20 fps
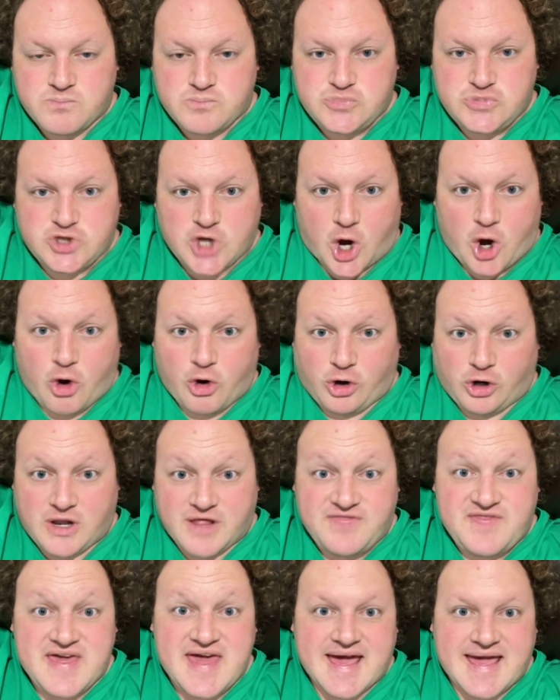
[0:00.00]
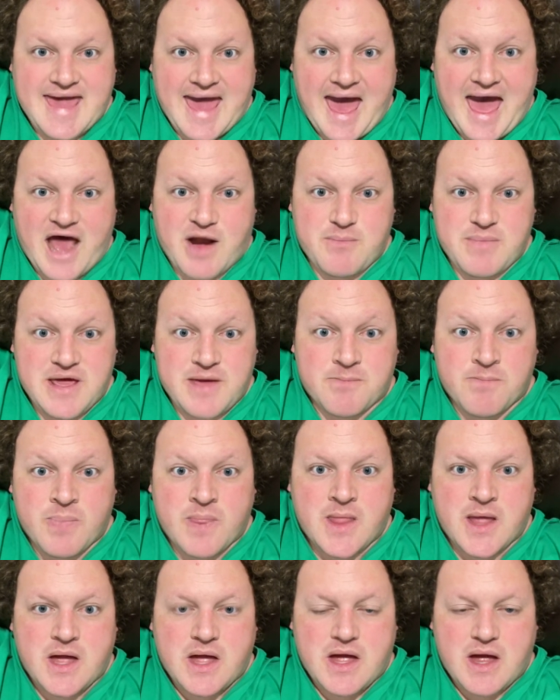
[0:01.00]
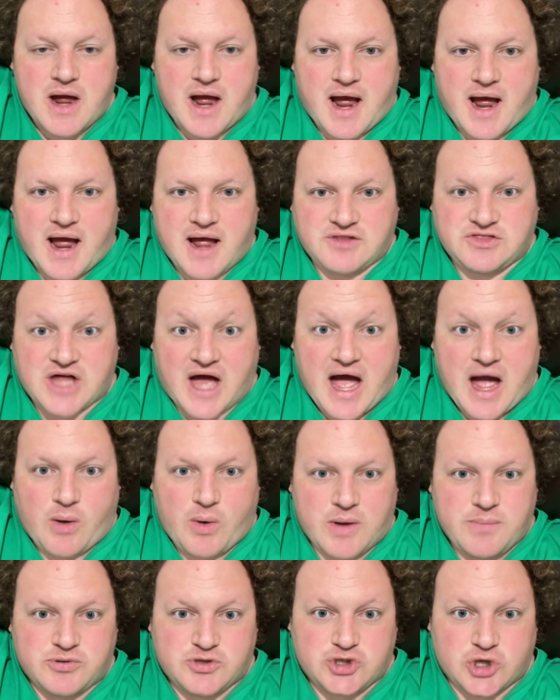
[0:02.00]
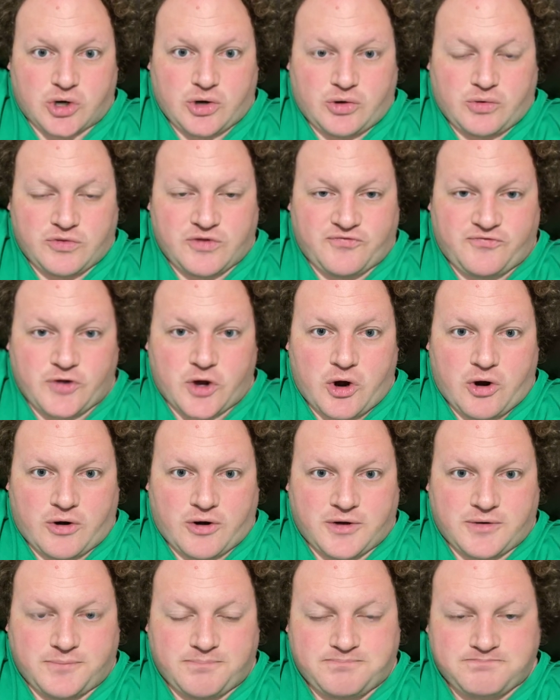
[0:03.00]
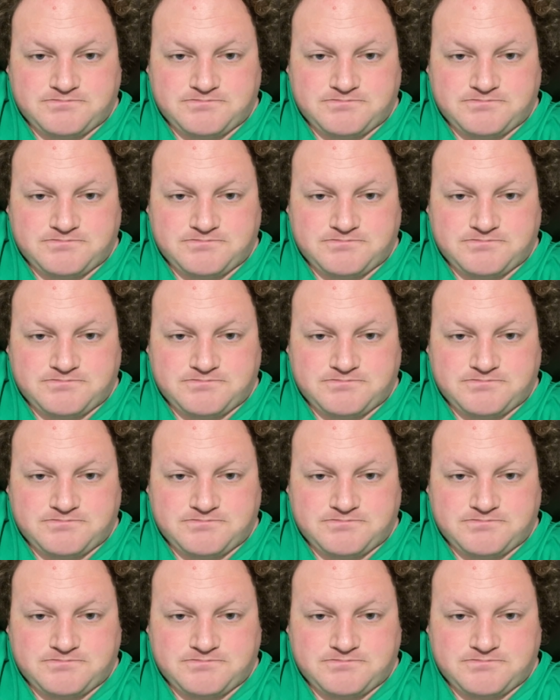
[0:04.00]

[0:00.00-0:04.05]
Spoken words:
total at the academy. At the Highway Patrol, the Florida